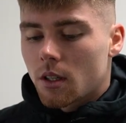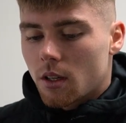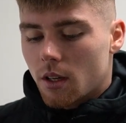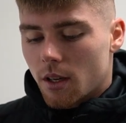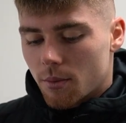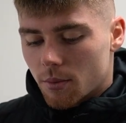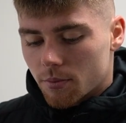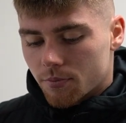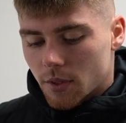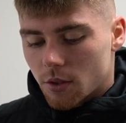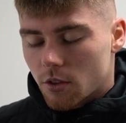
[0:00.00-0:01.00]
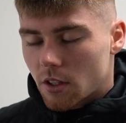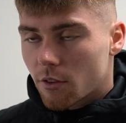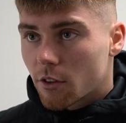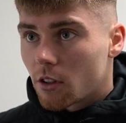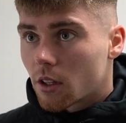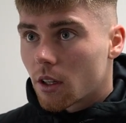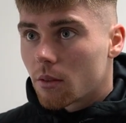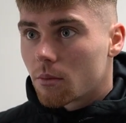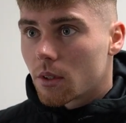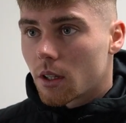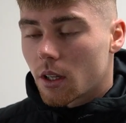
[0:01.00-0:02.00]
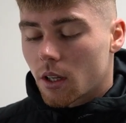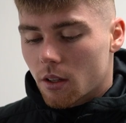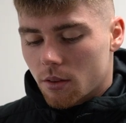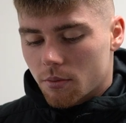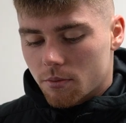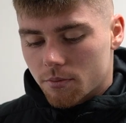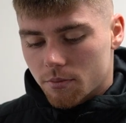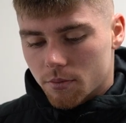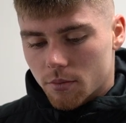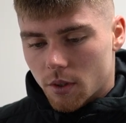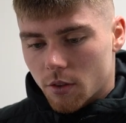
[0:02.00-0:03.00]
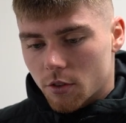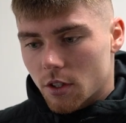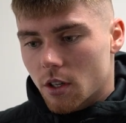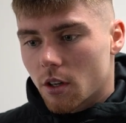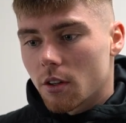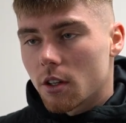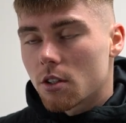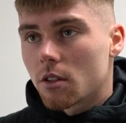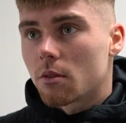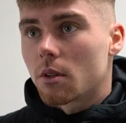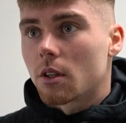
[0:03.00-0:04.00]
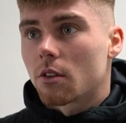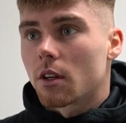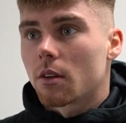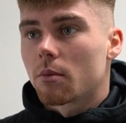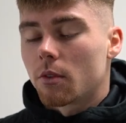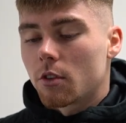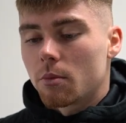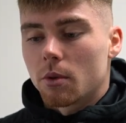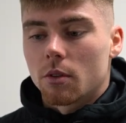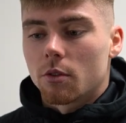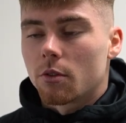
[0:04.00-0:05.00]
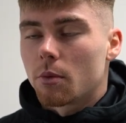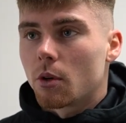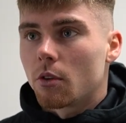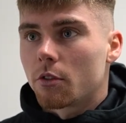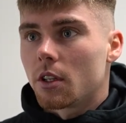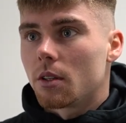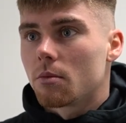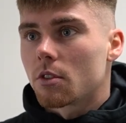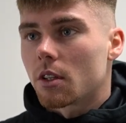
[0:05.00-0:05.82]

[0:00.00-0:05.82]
It was a difficult game. Obviously, conditions weren't great, obviously, but it was for both teams.